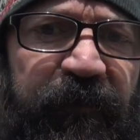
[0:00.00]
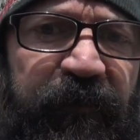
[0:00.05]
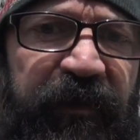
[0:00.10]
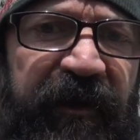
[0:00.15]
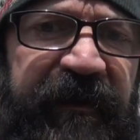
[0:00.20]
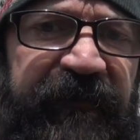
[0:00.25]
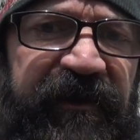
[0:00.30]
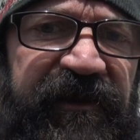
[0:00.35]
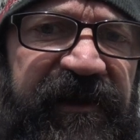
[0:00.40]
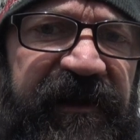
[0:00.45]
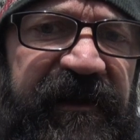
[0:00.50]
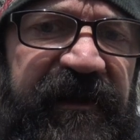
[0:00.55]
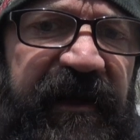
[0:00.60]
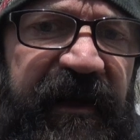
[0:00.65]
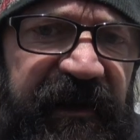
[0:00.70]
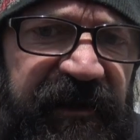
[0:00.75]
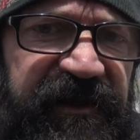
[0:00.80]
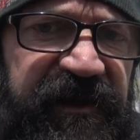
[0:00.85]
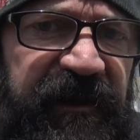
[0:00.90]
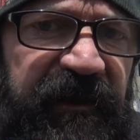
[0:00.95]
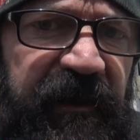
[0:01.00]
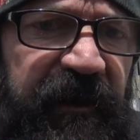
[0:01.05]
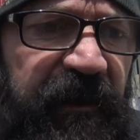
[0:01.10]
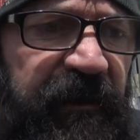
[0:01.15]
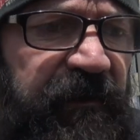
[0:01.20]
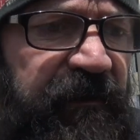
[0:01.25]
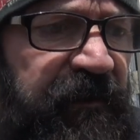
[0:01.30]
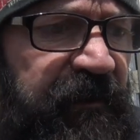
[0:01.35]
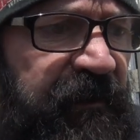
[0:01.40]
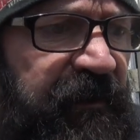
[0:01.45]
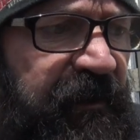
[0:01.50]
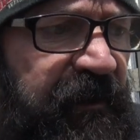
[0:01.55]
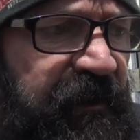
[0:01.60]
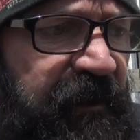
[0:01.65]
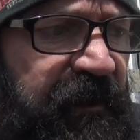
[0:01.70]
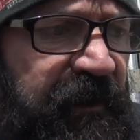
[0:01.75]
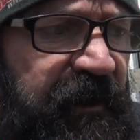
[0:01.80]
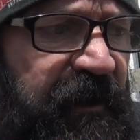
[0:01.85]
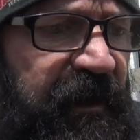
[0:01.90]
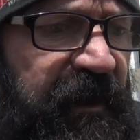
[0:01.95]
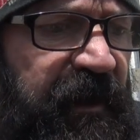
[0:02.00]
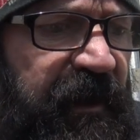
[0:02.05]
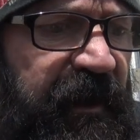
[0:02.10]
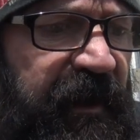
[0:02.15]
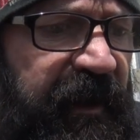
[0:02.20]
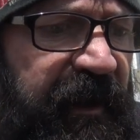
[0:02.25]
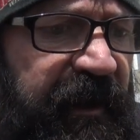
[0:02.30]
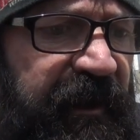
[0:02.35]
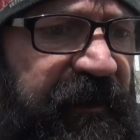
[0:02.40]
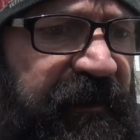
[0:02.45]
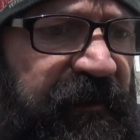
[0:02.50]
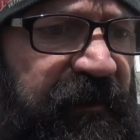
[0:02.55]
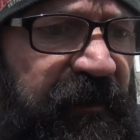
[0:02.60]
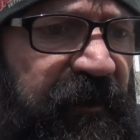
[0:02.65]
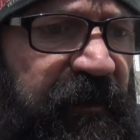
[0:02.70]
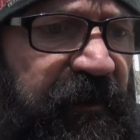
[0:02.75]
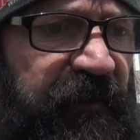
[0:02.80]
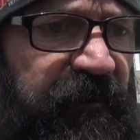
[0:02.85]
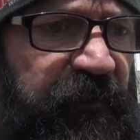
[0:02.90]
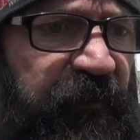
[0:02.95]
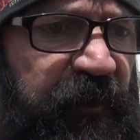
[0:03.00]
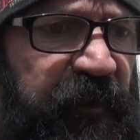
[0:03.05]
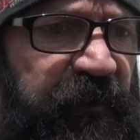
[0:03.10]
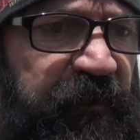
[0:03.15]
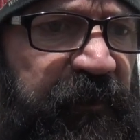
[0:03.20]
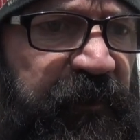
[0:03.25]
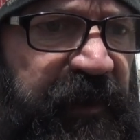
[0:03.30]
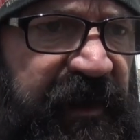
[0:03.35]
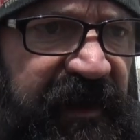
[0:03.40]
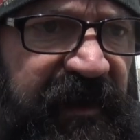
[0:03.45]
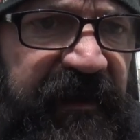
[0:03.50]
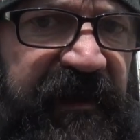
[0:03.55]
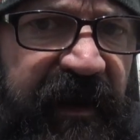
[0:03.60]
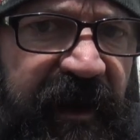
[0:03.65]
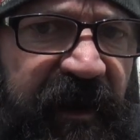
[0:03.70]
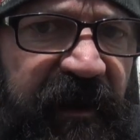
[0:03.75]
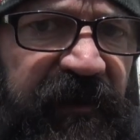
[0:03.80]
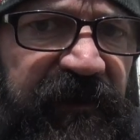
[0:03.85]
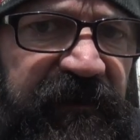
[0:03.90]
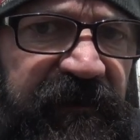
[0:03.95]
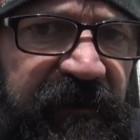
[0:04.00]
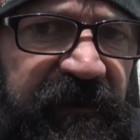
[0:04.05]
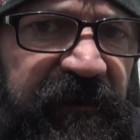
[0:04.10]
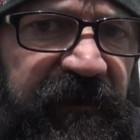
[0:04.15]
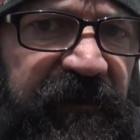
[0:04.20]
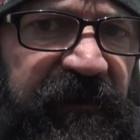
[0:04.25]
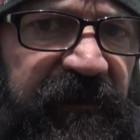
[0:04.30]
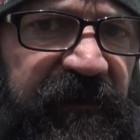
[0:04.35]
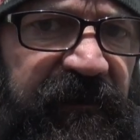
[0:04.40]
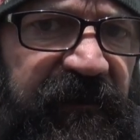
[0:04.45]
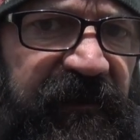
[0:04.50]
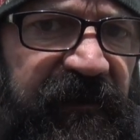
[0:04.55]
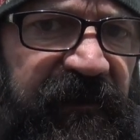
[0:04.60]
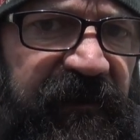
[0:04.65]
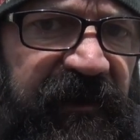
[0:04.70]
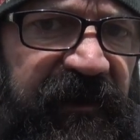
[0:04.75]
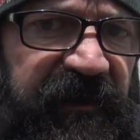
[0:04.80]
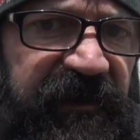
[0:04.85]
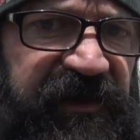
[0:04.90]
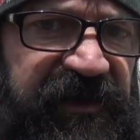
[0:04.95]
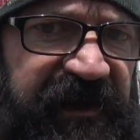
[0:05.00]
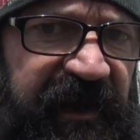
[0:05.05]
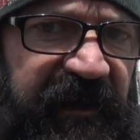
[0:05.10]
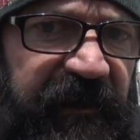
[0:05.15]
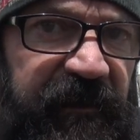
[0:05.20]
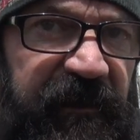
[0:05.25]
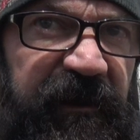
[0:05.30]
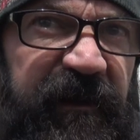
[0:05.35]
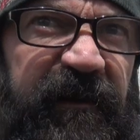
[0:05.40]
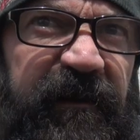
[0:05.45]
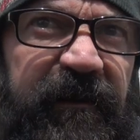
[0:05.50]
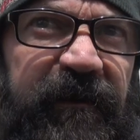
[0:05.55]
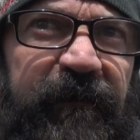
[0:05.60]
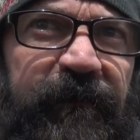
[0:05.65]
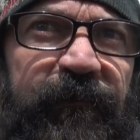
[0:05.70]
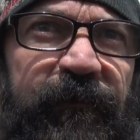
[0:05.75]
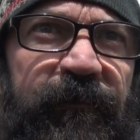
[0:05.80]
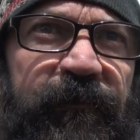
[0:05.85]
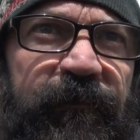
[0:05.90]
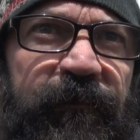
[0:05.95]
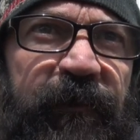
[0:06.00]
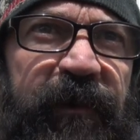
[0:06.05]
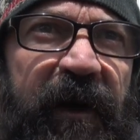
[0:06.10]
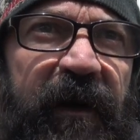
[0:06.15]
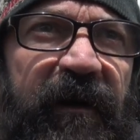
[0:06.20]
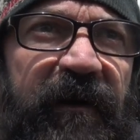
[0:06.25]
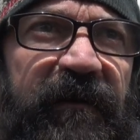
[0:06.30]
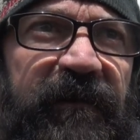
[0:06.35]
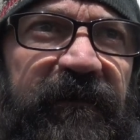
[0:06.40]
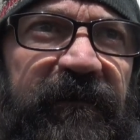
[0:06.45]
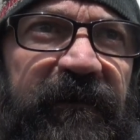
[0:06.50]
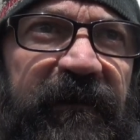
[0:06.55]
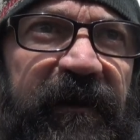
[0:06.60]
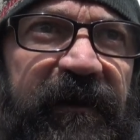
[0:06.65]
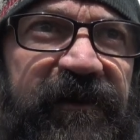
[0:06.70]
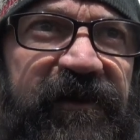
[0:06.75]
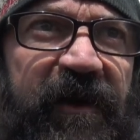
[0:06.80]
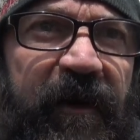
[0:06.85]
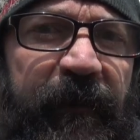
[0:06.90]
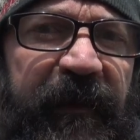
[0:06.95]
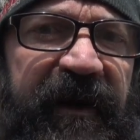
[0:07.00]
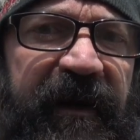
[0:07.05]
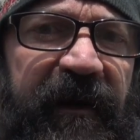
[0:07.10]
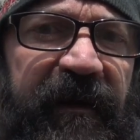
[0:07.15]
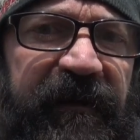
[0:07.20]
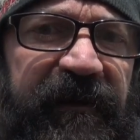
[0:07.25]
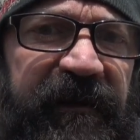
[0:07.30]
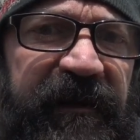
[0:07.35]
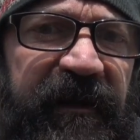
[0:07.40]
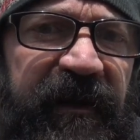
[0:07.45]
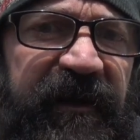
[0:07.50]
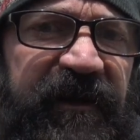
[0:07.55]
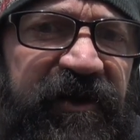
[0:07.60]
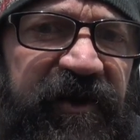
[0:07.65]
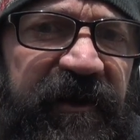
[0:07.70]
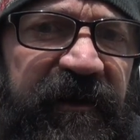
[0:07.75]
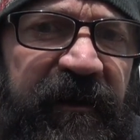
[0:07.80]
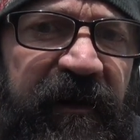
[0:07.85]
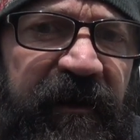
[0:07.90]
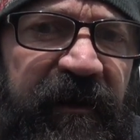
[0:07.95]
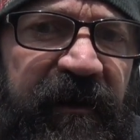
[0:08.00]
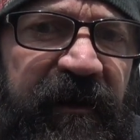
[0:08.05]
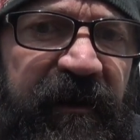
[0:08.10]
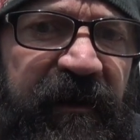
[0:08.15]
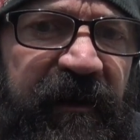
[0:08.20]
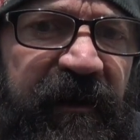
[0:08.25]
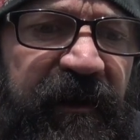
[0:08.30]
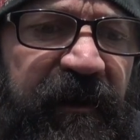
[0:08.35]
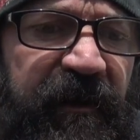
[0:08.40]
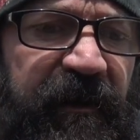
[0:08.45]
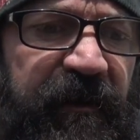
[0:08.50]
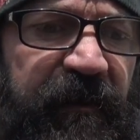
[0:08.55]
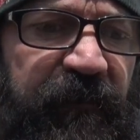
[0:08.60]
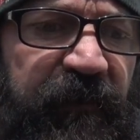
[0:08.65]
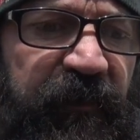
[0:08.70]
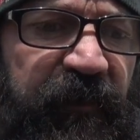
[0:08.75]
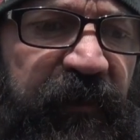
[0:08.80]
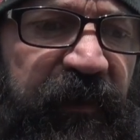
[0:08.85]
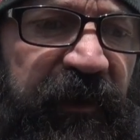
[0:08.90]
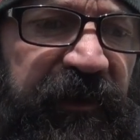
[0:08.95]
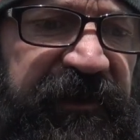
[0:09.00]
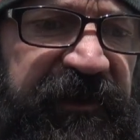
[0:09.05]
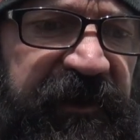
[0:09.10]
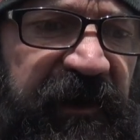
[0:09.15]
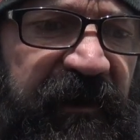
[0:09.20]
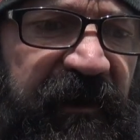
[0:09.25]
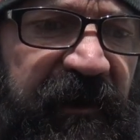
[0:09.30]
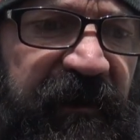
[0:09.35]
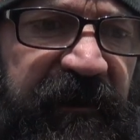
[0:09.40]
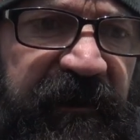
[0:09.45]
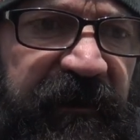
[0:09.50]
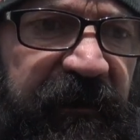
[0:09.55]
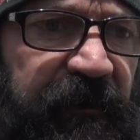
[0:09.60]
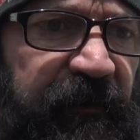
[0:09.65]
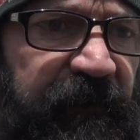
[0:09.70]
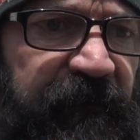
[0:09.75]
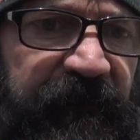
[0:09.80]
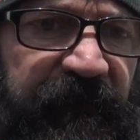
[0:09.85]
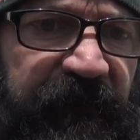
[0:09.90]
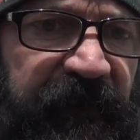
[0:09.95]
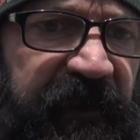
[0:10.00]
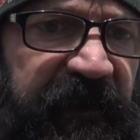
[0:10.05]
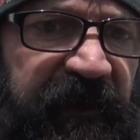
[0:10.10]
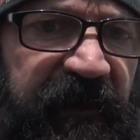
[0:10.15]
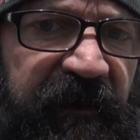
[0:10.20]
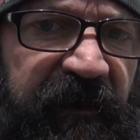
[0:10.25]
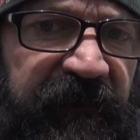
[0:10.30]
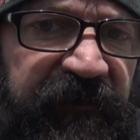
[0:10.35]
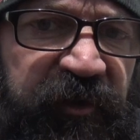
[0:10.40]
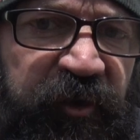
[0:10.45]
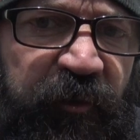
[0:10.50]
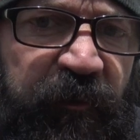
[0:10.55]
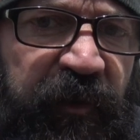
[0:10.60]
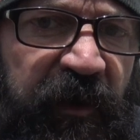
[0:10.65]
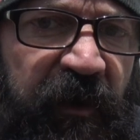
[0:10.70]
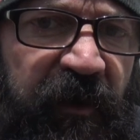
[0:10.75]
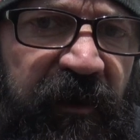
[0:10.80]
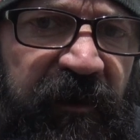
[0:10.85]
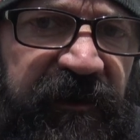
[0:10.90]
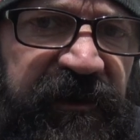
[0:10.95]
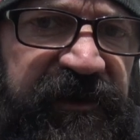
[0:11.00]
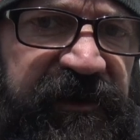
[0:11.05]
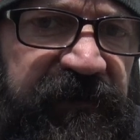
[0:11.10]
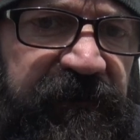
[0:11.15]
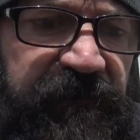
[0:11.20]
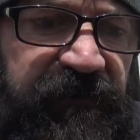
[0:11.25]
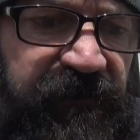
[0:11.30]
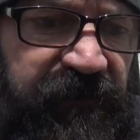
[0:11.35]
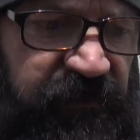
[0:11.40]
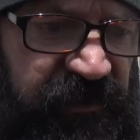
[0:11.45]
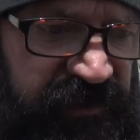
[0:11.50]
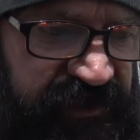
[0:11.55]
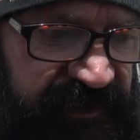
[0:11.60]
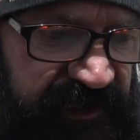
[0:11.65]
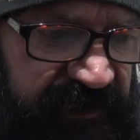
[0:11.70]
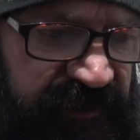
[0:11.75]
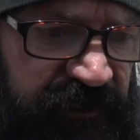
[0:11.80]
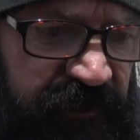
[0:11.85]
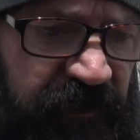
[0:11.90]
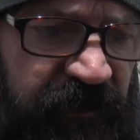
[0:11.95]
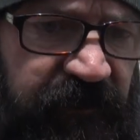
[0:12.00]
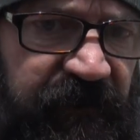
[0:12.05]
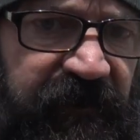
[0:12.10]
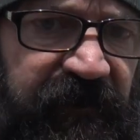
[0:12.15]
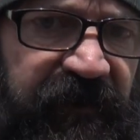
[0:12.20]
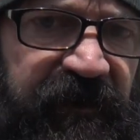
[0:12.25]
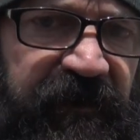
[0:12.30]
previously AC now and pin out the stator plug that's coming out of the engine. Put, uh, you know, you have two prongs, stick your,